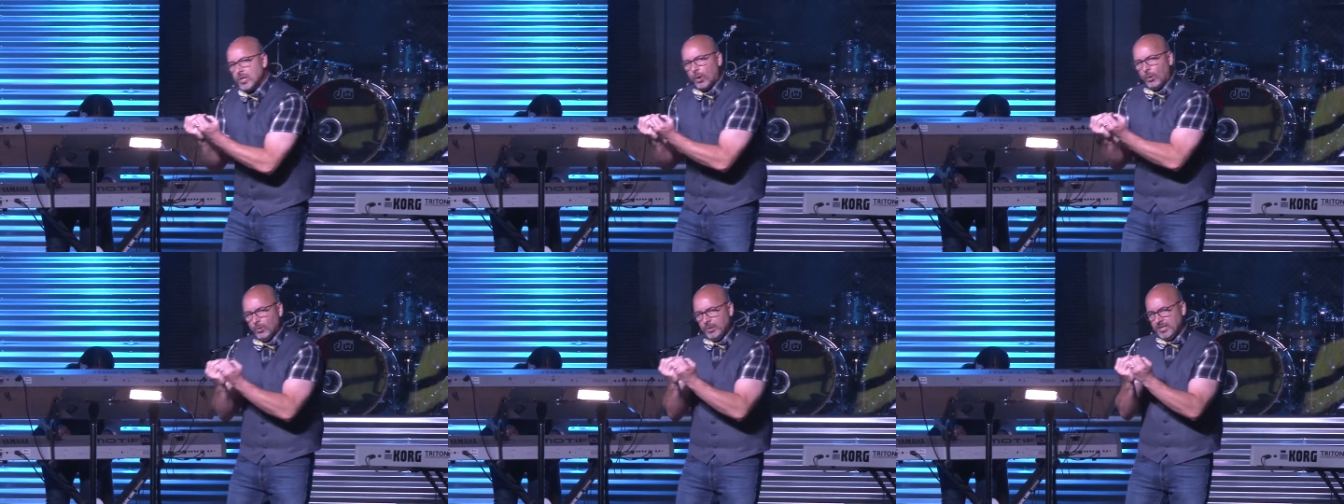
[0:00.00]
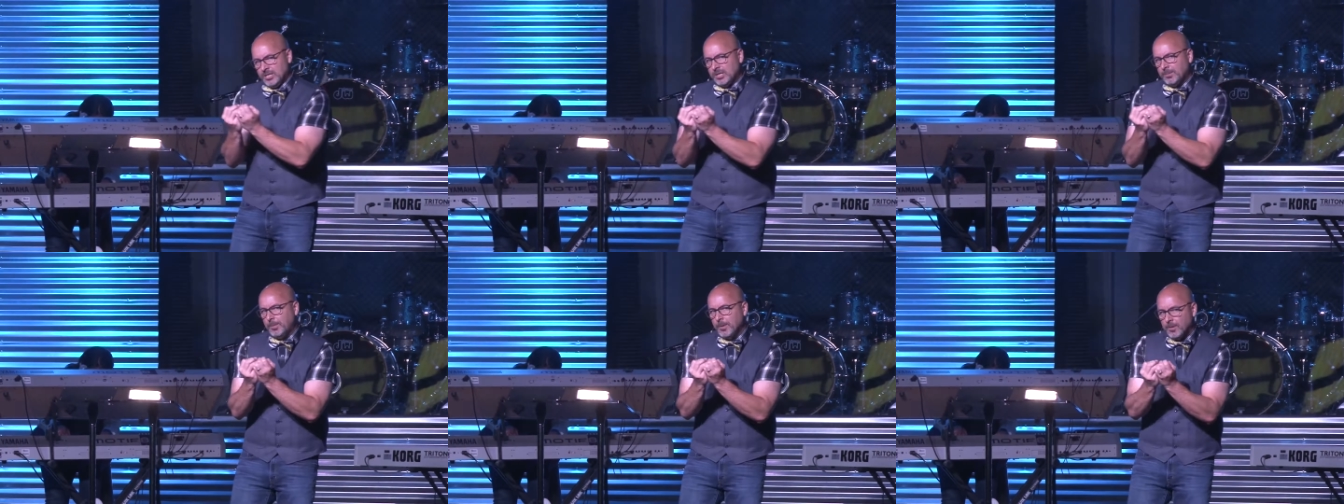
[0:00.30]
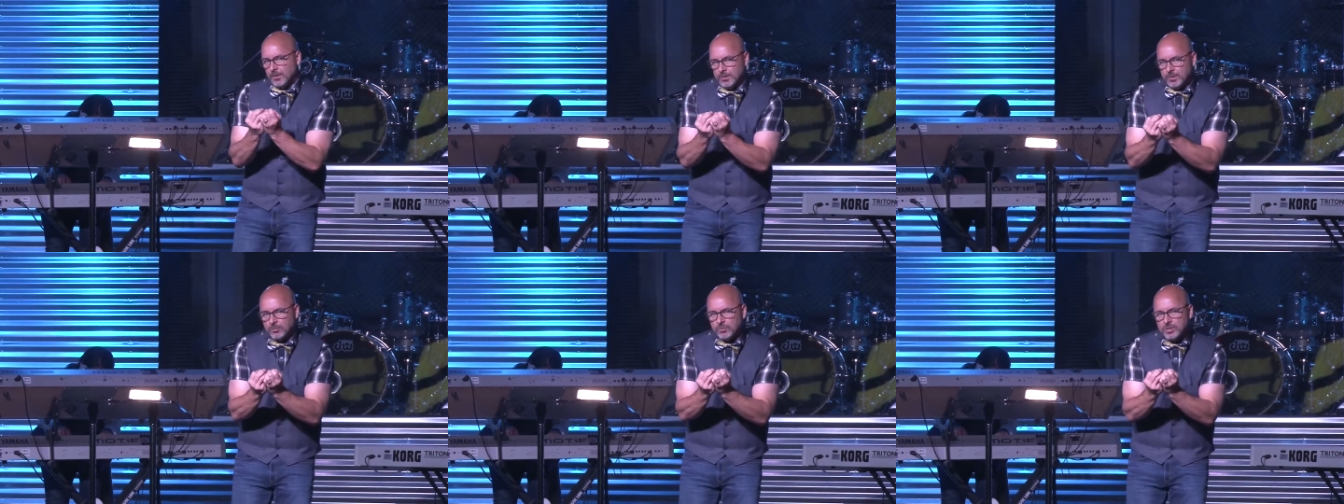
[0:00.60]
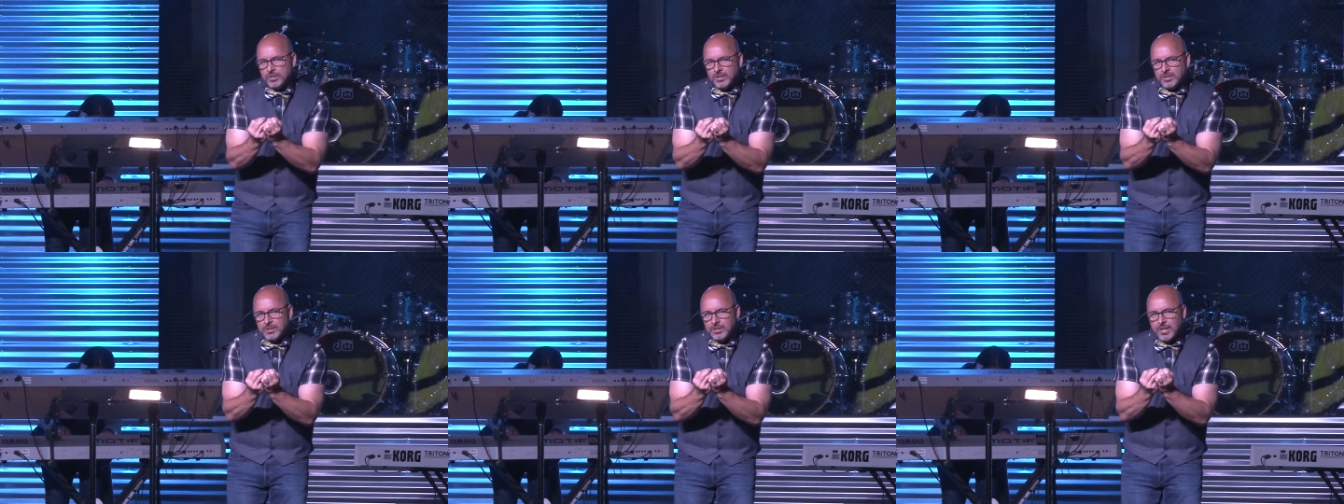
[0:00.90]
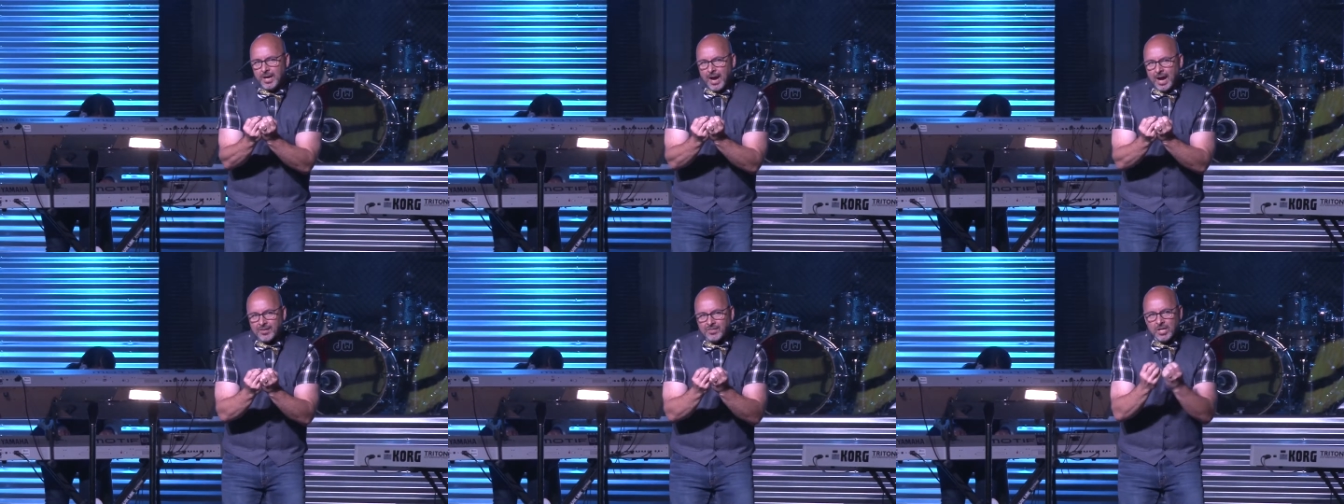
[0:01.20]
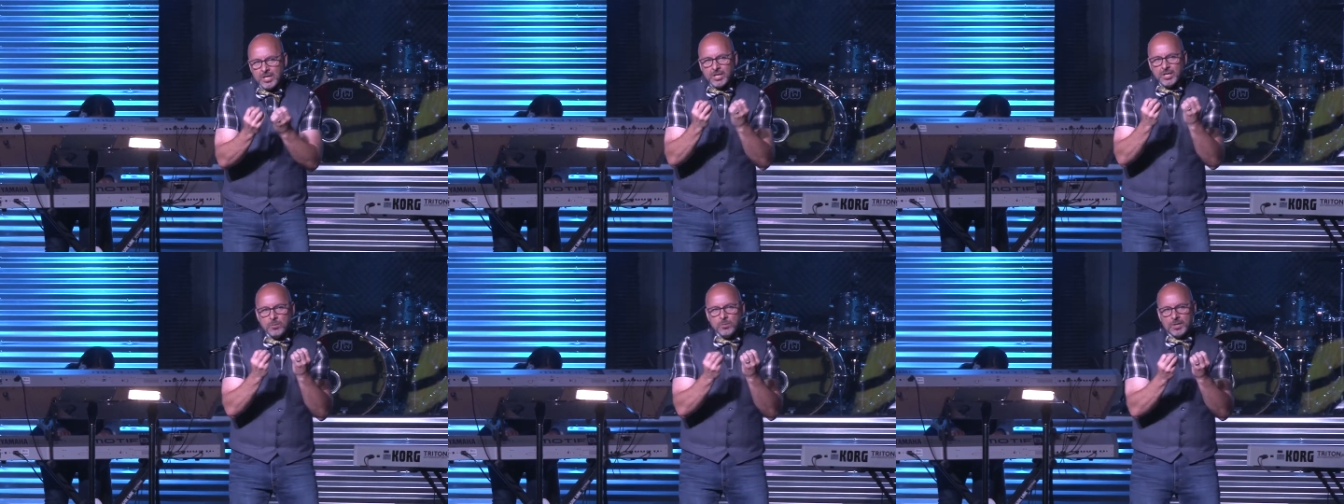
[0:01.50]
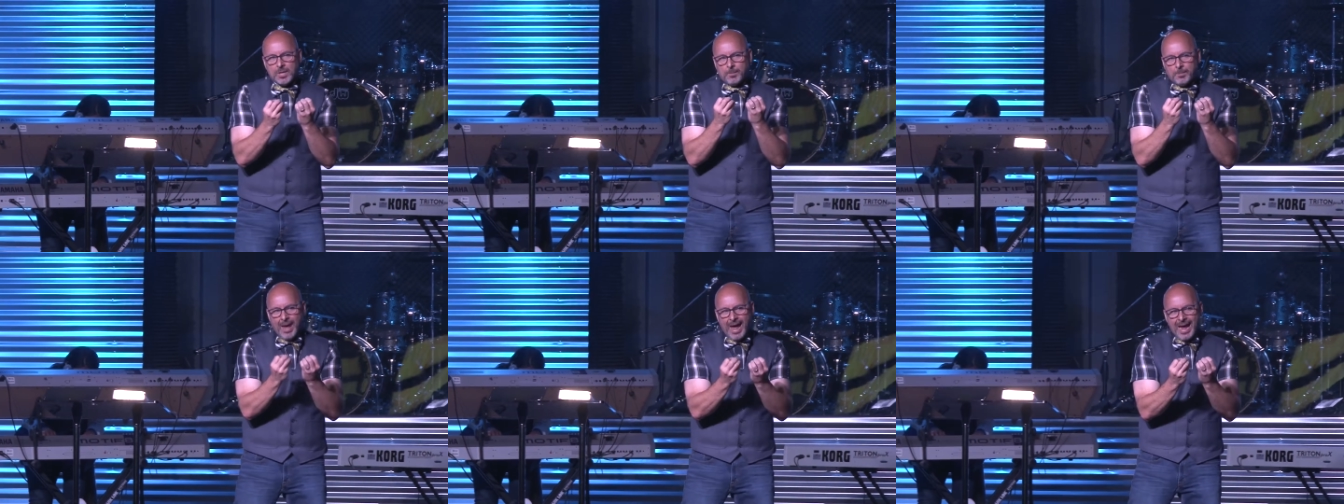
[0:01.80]
Holy Spirit, don't you? I think you
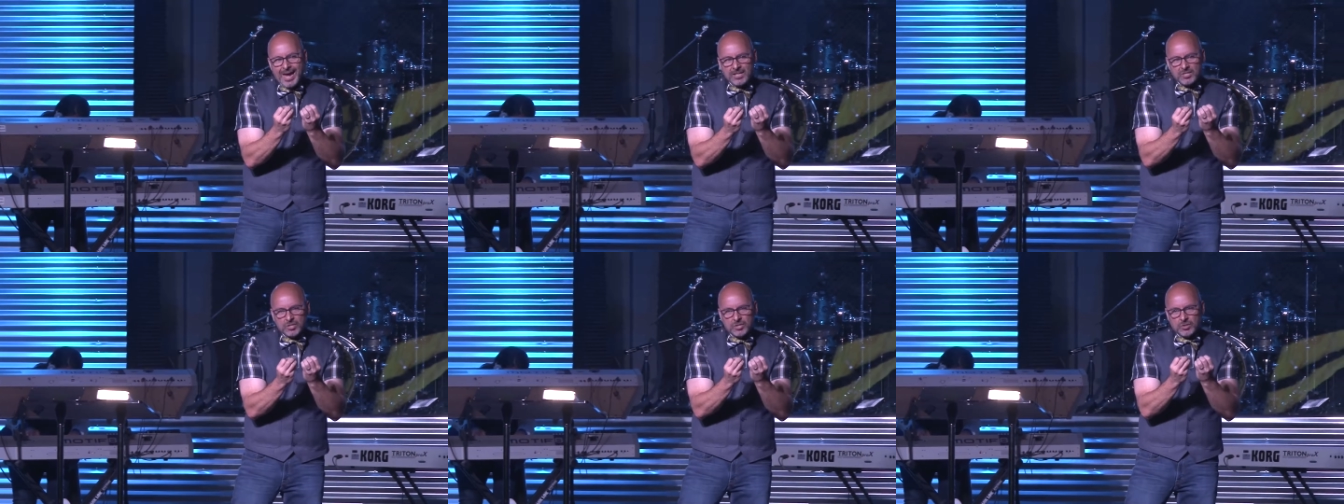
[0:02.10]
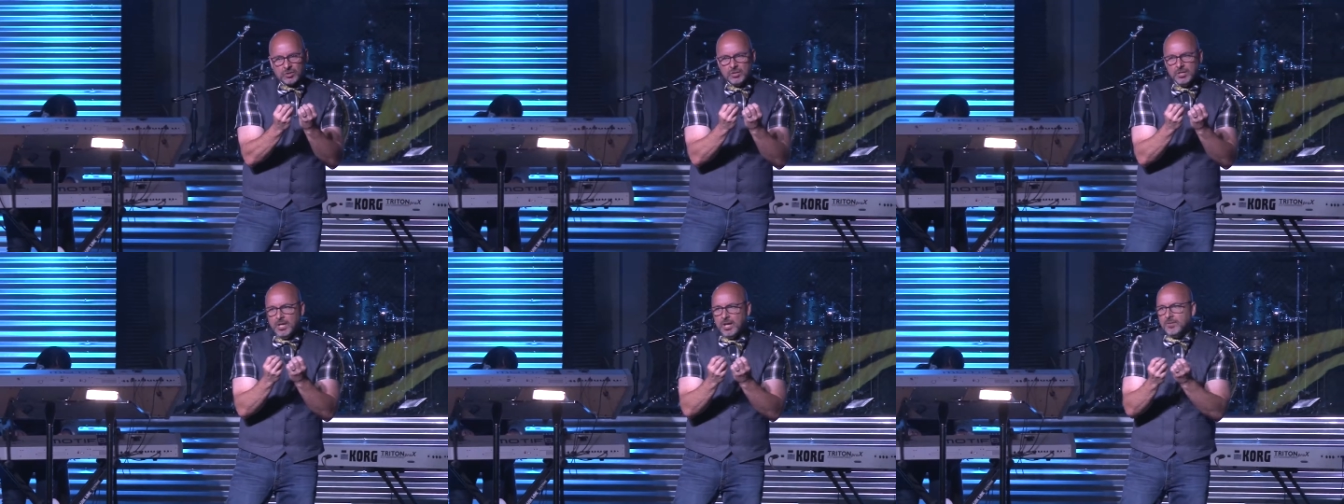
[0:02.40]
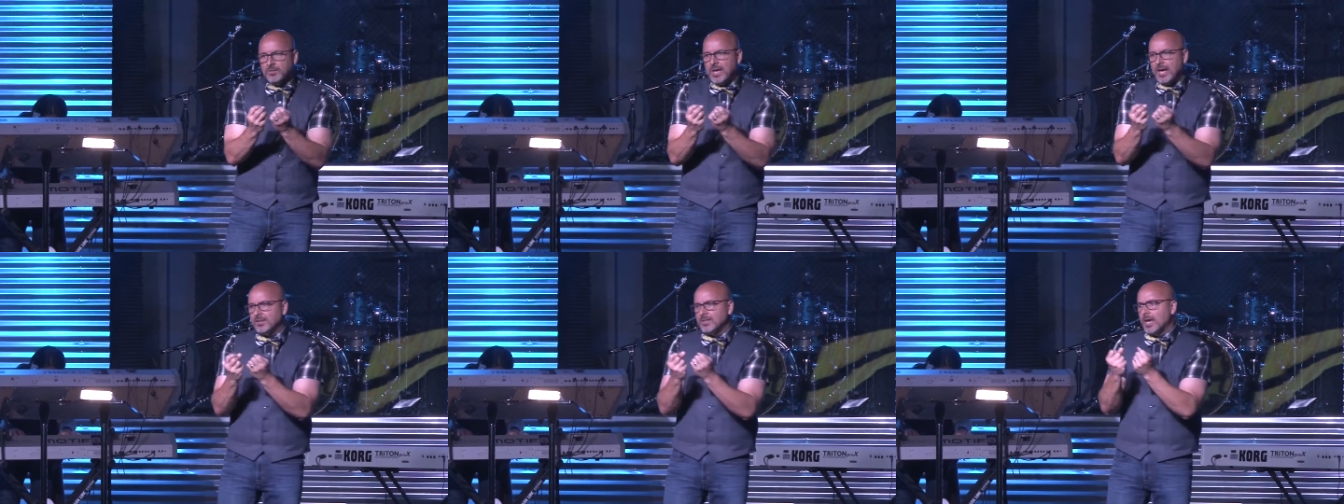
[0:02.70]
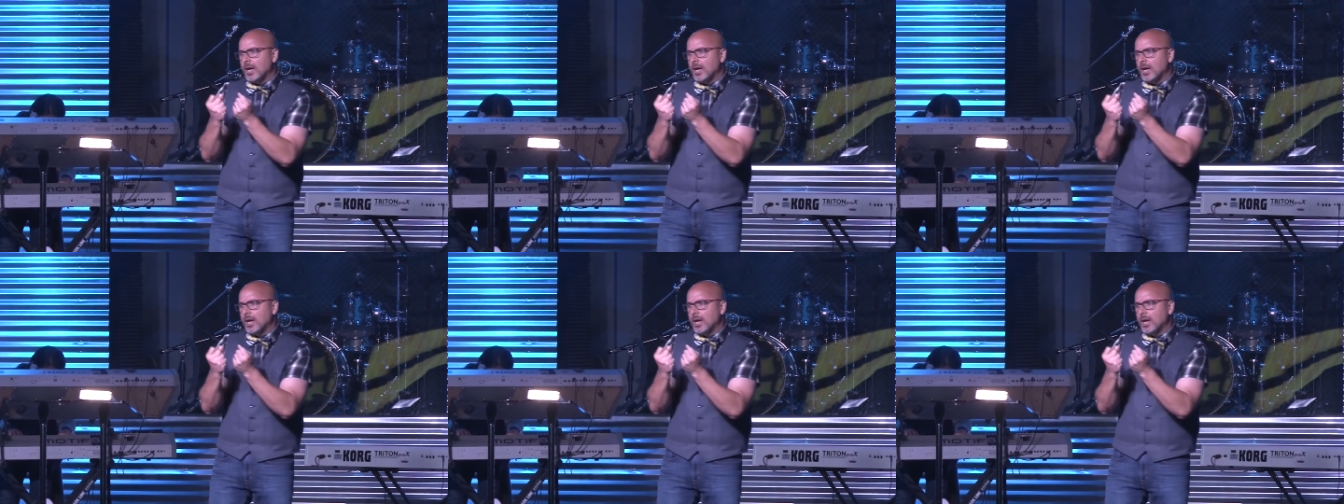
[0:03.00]
want a pastor that,